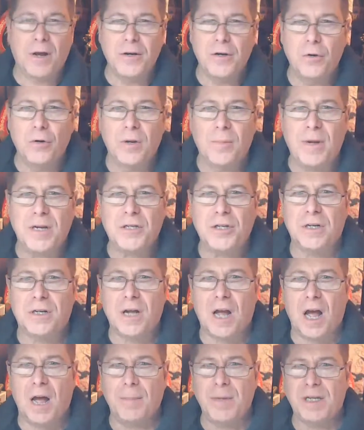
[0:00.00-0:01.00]
New Dimension
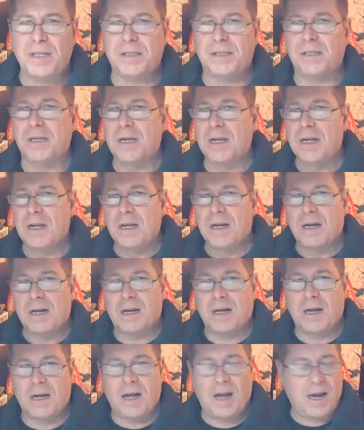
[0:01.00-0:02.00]
Comics,
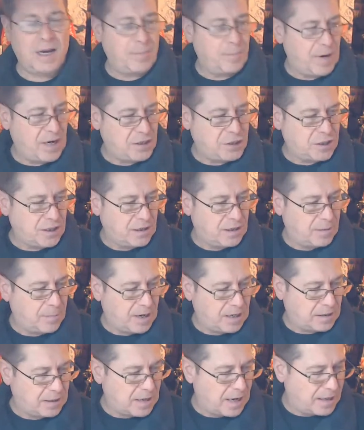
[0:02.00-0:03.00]
I'd mentioned
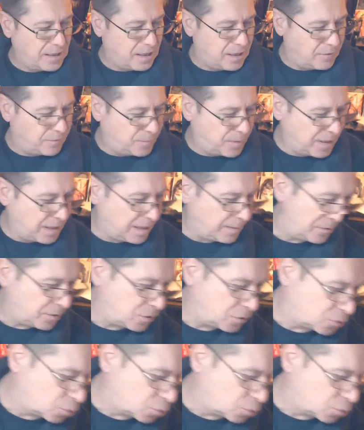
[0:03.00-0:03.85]
about the idea of being able to use